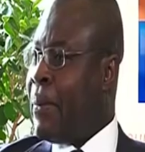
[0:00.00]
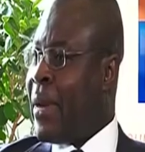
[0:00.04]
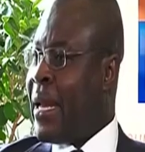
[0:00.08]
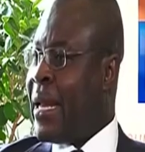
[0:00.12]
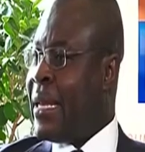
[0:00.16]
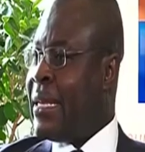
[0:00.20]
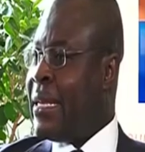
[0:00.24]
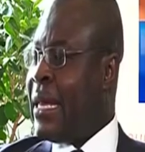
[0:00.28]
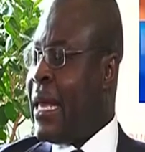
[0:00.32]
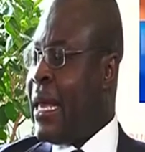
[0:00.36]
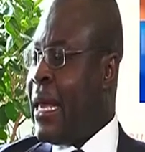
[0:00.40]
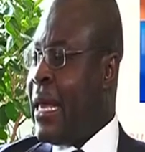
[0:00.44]

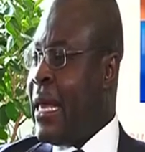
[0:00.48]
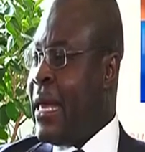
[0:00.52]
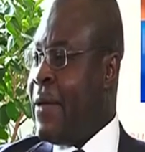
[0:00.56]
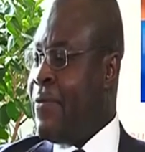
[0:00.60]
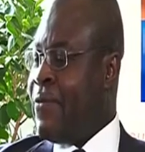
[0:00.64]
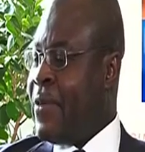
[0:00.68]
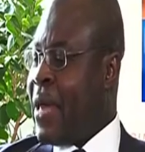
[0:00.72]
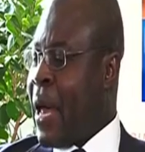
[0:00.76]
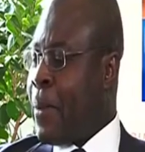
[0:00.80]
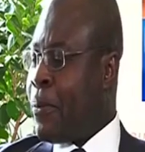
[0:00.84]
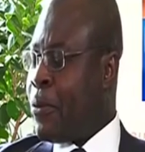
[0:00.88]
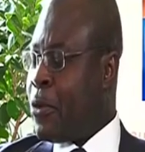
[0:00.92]
then if
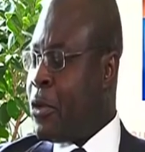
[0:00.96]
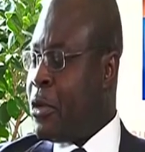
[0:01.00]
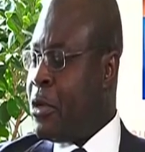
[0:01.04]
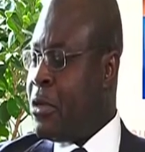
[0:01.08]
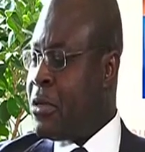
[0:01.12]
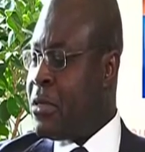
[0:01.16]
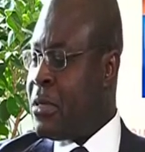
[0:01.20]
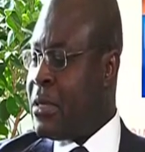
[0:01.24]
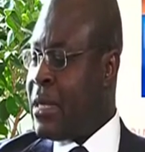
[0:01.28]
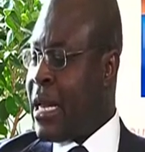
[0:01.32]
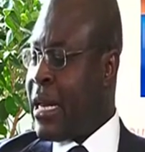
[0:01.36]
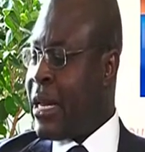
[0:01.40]
they are
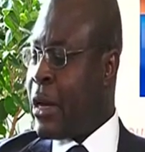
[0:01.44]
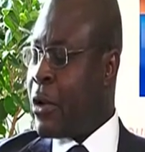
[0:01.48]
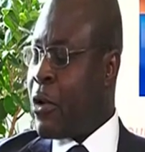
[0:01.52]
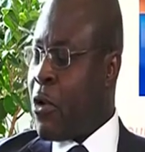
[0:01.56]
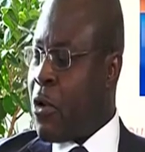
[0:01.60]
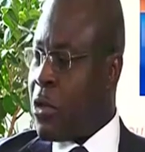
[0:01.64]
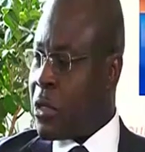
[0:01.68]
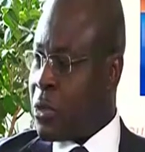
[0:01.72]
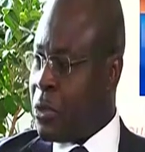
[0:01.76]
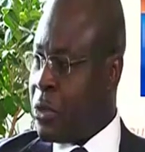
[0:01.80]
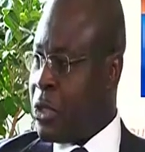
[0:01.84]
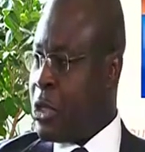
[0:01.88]
producing at a
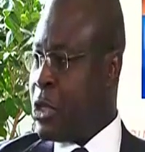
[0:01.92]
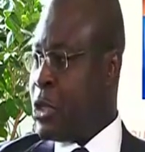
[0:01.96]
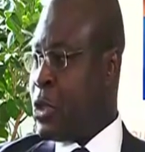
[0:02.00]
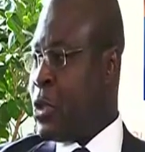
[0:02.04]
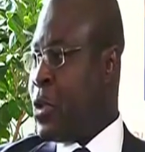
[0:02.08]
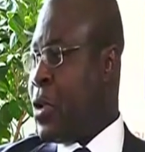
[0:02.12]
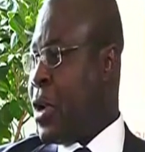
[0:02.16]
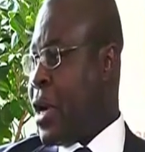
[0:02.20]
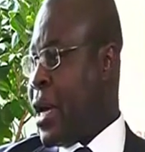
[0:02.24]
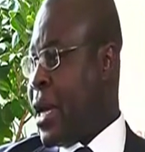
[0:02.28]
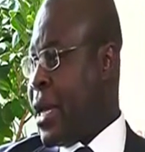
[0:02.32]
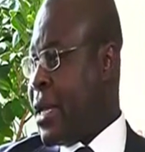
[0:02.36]
cost which is so
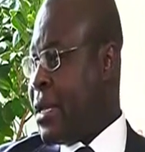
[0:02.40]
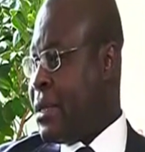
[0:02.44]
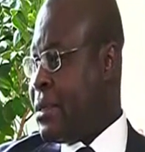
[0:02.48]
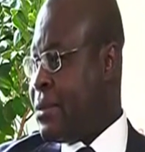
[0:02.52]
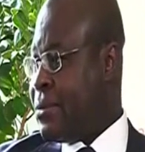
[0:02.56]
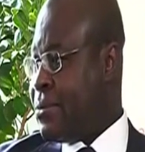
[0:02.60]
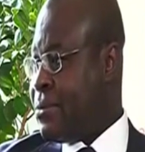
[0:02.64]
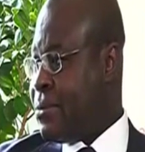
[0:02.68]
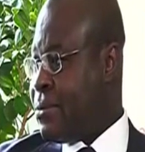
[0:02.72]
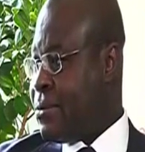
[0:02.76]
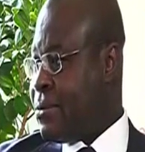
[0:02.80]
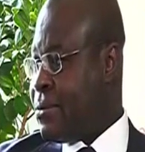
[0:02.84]
high,
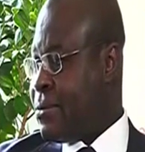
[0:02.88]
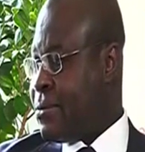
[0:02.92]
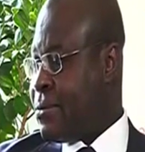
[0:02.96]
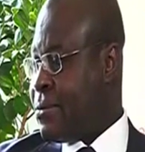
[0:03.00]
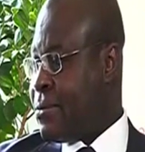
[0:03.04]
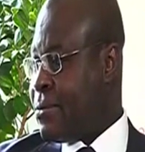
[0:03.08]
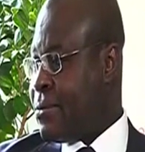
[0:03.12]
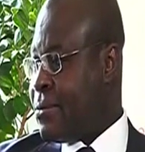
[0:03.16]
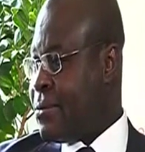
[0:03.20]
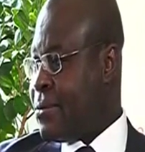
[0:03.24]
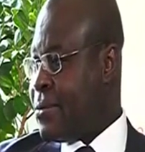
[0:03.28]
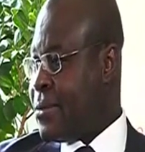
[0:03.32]

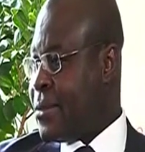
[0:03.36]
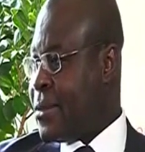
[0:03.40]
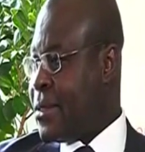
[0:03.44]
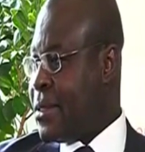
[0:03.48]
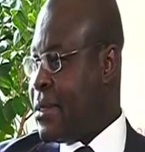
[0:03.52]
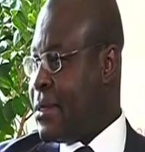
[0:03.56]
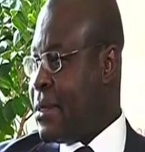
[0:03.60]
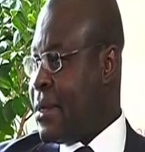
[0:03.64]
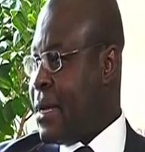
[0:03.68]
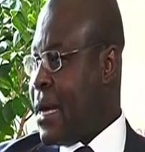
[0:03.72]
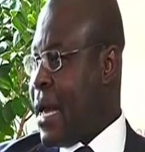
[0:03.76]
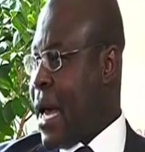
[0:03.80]

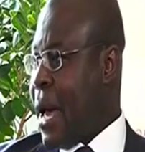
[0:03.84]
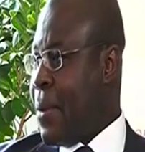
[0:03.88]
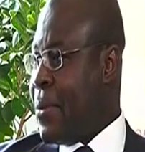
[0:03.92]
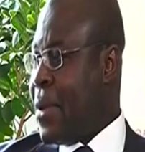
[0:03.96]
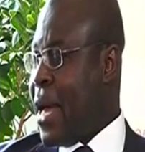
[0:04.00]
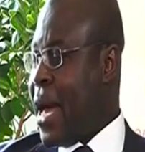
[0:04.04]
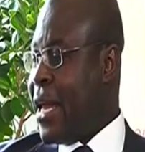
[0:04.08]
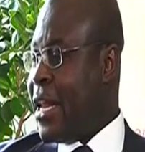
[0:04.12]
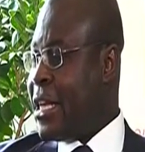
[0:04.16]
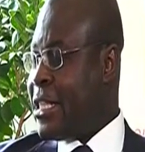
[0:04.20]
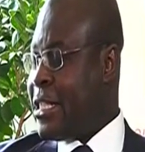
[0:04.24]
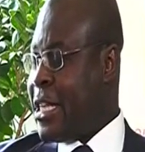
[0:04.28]
I mean, I
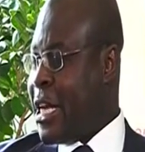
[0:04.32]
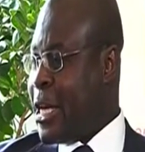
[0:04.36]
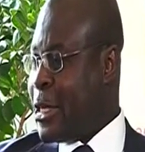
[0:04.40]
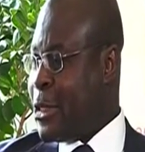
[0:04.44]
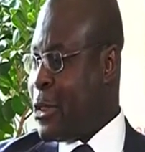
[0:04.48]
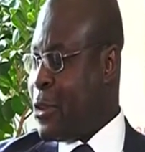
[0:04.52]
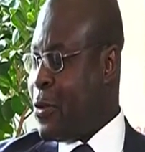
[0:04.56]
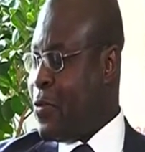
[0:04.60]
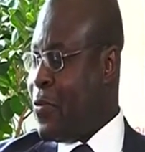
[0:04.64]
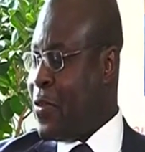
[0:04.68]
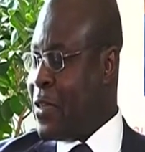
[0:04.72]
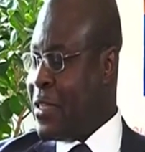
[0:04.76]
had a chance
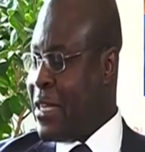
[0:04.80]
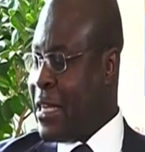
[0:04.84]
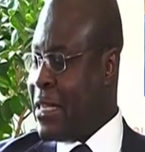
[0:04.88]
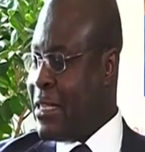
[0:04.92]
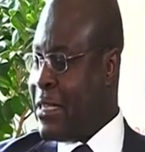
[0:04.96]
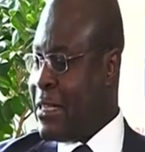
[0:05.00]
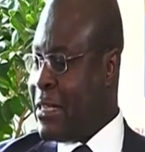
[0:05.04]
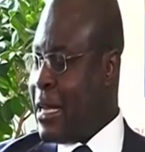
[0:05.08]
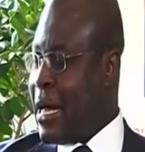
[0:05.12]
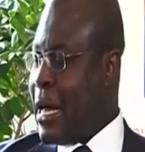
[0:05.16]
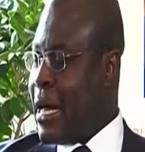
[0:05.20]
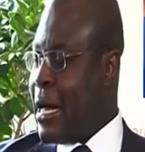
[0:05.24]
to
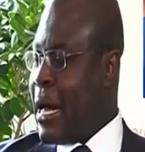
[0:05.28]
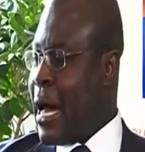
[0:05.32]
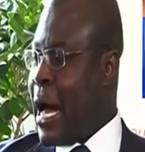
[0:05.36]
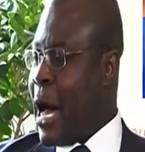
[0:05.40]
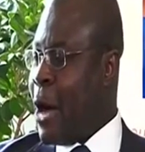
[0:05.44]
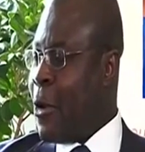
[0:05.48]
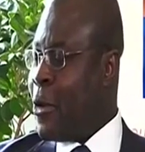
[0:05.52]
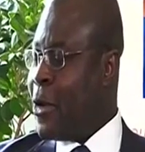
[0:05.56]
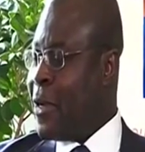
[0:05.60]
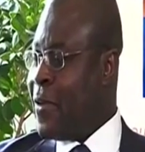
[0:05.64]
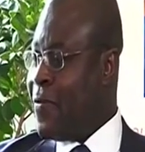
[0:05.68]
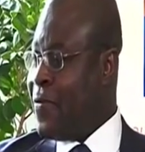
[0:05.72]
visit our
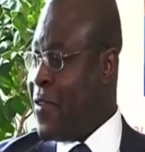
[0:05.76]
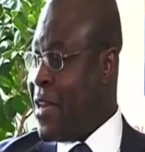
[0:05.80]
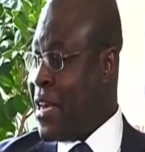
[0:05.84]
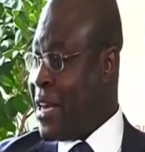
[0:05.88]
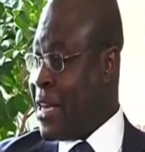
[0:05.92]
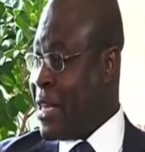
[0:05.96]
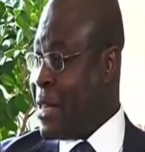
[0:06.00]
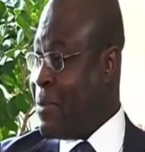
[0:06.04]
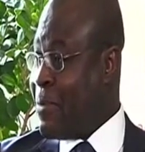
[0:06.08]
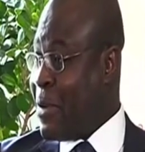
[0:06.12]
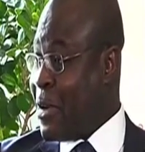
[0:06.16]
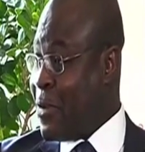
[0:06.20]
only
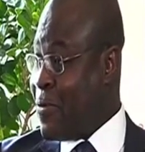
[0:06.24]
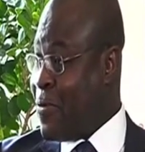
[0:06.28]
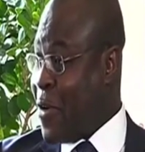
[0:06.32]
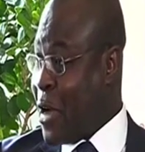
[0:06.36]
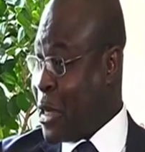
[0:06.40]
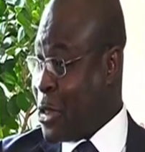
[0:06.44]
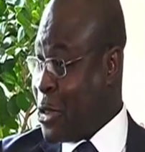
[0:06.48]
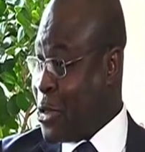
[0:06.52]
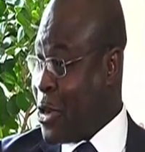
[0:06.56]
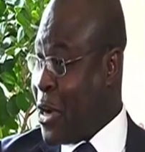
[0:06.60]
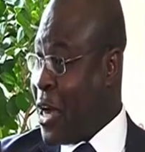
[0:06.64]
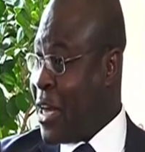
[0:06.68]
vehicle
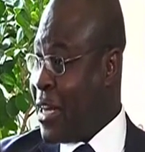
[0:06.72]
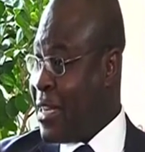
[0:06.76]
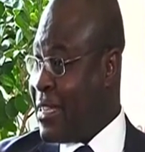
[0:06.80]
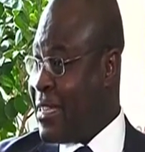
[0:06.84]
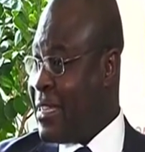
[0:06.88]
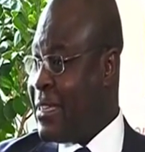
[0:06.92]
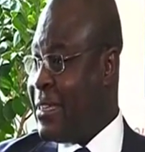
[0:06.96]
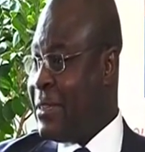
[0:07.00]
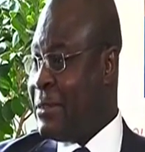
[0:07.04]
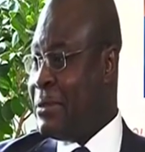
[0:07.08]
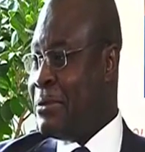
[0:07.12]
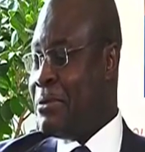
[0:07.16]
manufacturer,
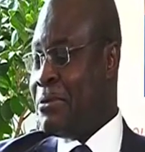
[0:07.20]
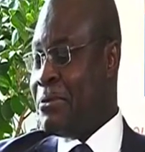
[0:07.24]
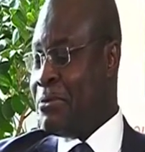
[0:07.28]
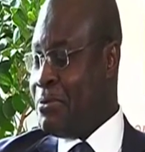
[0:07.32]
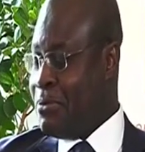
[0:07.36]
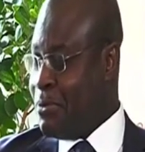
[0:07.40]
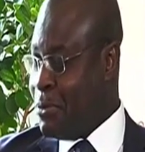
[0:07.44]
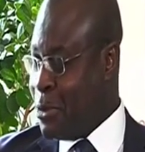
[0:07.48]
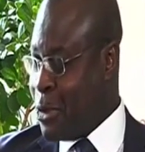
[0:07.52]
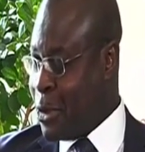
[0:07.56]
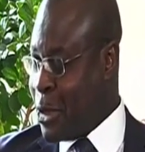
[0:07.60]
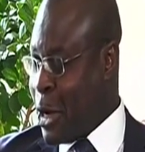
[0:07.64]

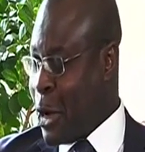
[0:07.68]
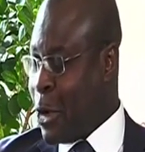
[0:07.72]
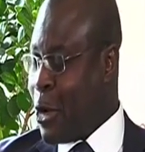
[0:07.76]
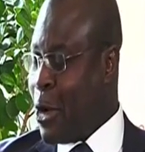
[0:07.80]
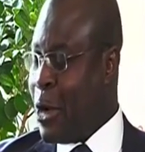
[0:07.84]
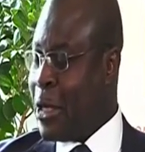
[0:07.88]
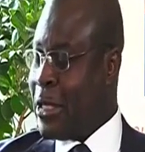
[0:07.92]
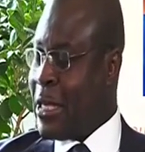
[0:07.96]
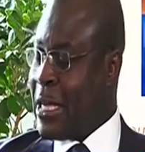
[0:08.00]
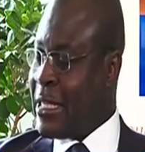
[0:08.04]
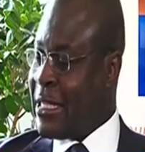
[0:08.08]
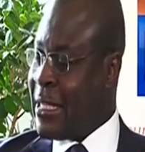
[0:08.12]
if you call
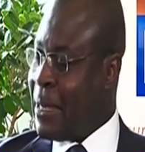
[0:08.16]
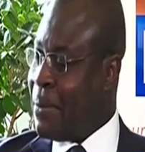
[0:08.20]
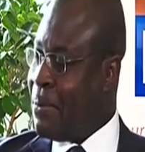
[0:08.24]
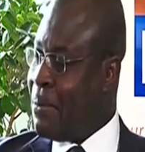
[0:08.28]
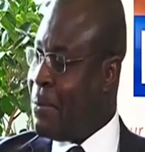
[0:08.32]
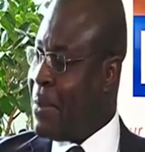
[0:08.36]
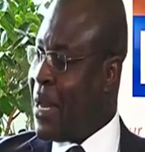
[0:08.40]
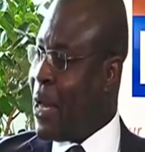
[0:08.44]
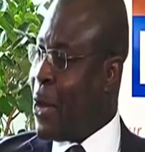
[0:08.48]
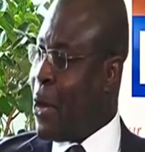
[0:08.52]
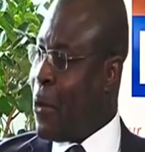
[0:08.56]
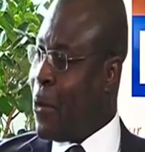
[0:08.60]
it
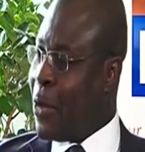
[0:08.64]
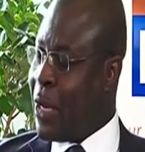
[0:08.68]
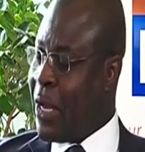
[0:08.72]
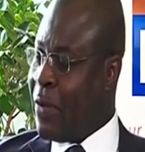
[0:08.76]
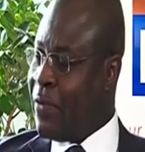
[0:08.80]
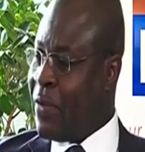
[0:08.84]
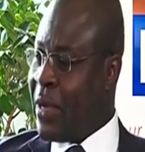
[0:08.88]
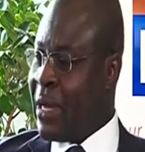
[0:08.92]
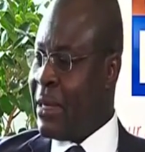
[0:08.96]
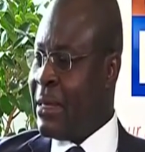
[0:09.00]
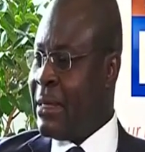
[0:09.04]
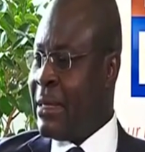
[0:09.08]
assembler or
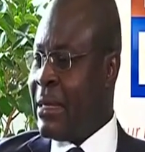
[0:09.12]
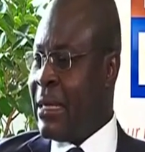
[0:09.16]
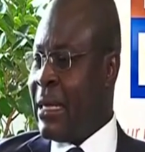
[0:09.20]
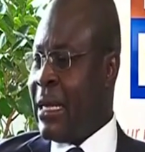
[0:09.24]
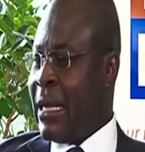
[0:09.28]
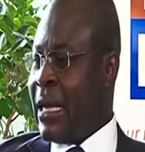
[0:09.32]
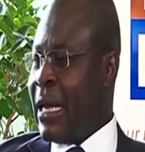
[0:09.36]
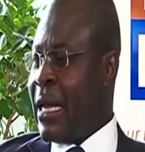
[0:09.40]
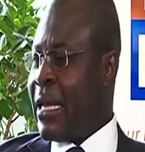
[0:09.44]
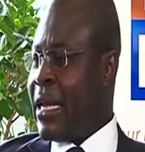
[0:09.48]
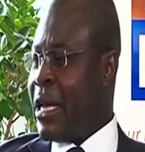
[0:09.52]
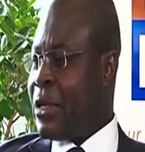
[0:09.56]
whatever. And I